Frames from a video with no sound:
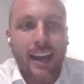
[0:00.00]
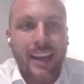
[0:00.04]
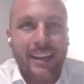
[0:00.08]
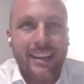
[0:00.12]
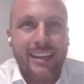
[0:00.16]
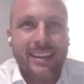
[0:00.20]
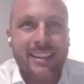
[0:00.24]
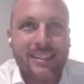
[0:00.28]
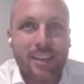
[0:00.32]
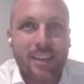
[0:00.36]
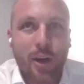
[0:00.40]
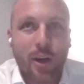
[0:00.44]

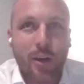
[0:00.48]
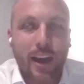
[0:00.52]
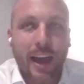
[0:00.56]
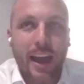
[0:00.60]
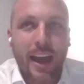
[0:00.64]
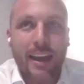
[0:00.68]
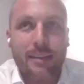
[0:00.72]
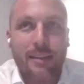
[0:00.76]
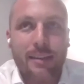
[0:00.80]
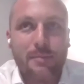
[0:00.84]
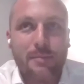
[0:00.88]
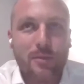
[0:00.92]
It is on
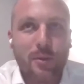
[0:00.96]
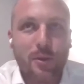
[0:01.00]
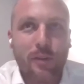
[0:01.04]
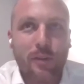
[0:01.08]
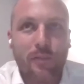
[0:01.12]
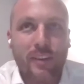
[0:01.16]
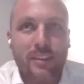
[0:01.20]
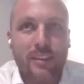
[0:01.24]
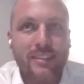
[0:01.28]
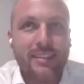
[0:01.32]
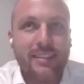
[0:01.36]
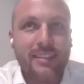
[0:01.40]
a sort
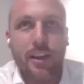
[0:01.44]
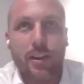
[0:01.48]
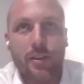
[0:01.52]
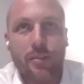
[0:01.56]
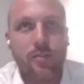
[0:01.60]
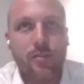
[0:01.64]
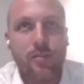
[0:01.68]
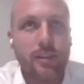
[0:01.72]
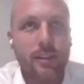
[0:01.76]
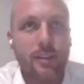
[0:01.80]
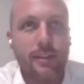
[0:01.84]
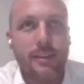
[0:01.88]
of a
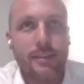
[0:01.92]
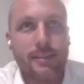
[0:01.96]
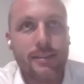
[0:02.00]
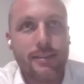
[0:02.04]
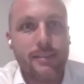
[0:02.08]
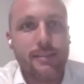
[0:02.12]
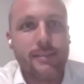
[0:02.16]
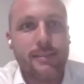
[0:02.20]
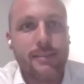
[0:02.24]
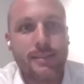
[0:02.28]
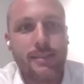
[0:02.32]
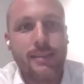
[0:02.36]
secondary
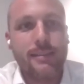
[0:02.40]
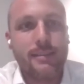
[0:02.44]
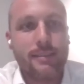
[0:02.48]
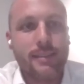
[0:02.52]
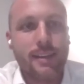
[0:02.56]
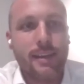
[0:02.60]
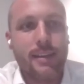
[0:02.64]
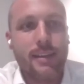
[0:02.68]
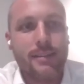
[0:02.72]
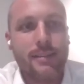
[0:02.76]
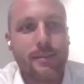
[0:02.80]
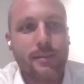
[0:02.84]
list that sits
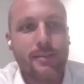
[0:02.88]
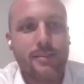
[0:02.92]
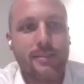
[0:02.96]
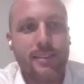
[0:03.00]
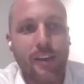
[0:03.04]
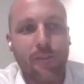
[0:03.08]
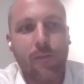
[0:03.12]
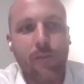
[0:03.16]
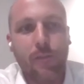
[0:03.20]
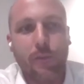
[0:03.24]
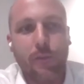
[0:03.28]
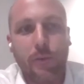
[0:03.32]
there, so it's
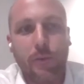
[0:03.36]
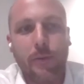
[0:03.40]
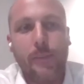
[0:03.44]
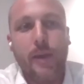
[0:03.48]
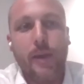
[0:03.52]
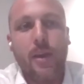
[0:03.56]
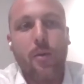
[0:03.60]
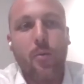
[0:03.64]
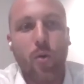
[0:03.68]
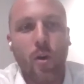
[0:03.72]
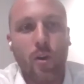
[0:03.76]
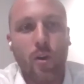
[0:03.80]
definitely
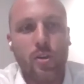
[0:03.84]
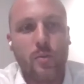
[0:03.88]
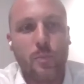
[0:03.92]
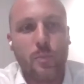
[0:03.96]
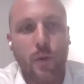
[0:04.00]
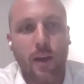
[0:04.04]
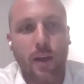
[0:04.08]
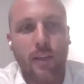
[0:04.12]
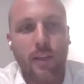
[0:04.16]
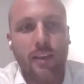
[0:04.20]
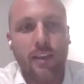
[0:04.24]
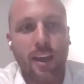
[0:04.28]
being watched
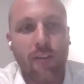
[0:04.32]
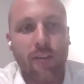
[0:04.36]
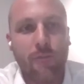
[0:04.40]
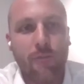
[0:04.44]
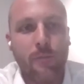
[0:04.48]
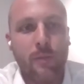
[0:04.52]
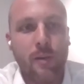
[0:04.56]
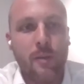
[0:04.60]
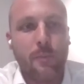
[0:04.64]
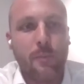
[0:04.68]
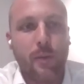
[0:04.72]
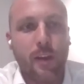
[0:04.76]
by the
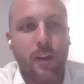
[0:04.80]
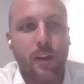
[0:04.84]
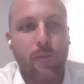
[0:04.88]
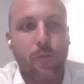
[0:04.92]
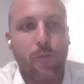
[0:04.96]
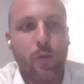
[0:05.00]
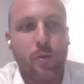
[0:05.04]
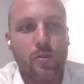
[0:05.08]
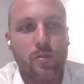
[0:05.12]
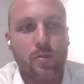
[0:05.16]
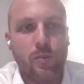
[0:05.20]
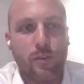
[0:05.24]
government, but
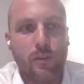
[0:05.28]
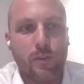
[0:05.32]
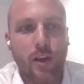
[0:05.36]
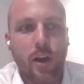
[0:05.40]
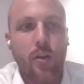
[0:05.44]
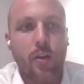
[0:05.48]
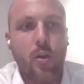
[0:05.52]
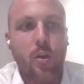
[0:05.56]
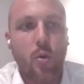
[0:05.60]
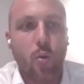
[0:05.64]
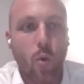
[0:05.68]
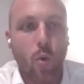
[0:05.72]
unfortunately, we
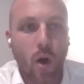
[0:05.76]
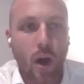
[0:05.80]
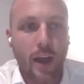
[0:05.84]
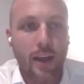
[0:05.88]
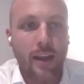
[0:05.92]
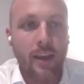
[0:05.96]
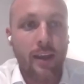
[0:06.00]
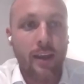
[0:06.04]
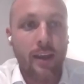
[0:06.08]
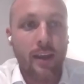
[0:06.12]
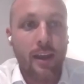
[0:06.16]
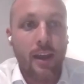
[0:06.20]
don't quite...
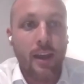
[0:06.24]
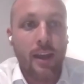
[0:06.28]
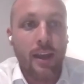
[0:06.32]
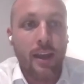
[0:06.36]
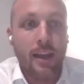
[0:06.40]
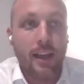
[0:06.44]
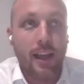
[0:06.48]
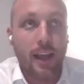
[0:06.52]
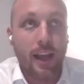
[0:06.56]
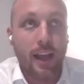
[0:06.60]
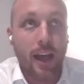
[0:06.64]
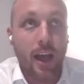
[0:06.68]

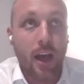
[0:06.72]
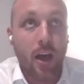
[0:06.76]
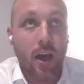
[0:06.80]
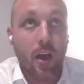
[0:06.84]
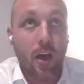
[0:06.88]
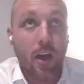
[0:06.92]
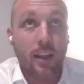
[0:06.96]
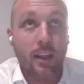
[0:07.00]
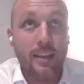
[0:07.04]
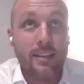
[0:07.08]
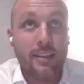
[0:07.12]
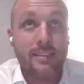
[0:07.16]

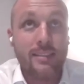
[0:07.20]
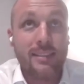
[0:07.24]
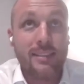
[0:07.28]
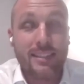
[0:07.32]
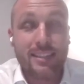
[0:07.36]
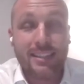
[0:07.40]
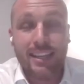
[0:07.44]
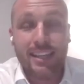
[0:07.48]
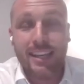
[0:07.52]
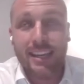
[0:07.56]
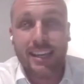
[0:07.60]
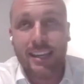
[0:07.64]
at least
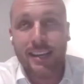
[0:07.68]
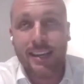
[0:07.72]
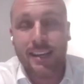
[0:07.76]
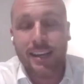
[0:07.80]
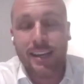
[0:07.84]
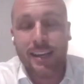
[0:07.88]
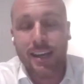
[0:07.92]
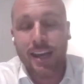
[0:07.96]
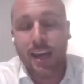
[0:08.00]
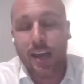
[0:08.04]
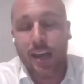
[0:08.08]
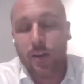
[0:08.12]
the tin
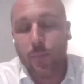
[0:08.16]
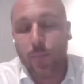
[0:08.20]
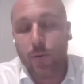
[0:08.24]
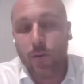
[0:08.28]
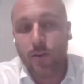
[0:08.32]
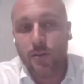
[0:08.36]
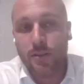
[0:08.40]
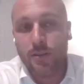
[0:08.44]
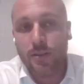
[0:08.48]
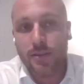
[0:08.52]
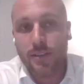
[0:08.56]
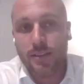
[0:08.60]
in our
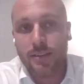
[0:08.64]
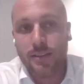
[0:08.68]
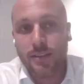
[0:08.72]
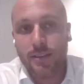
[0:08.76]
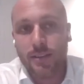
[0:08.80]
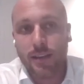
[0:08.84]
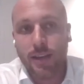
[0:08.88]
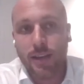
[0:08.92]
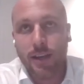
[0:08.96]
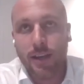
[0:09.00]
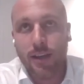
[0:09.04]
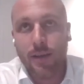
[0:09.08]
deposit
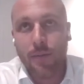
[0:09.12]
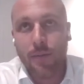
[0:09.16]
doesn't